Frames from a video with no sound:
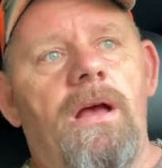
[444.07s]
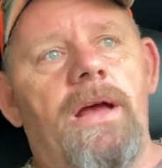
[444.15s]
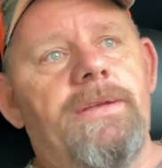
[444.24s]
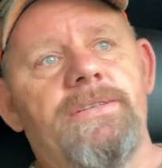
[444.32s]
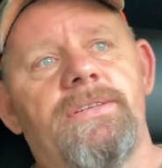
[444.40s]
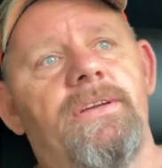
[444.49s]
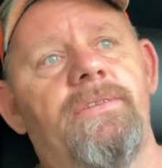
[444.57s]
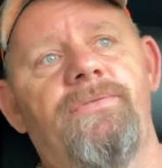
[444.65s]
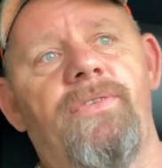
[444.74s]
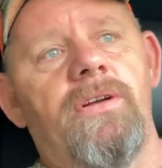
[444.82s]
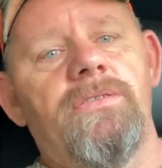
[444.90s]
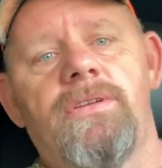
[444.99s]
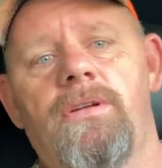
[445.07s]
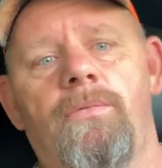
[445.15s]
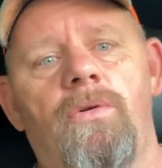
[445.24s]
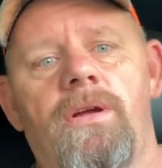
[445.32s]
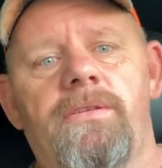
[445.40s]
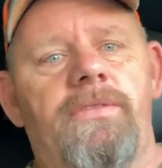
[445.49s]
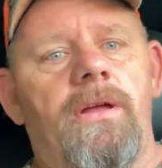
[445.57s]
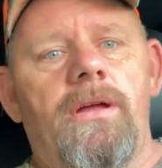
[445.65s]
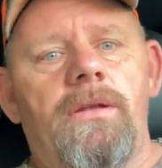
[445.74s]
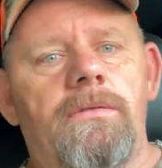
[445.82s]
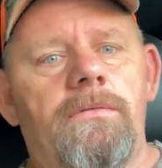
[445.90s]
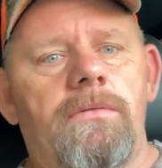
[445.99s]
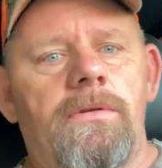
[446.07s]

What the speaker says: I just couldn't function no more. I was done.